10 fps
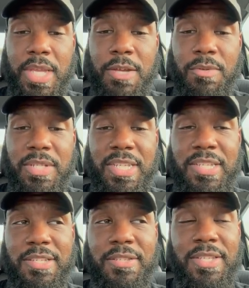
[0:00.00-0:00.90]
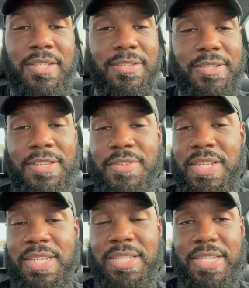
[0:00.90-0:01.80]
It was these these
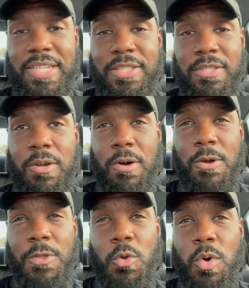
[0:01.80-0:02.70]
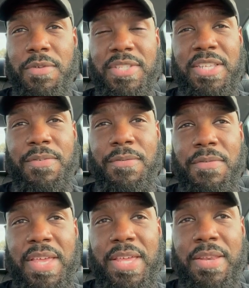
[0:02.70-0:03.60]
DVD sets called UFC
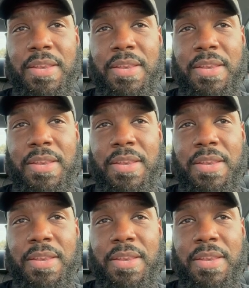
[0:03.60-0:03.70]
Fit,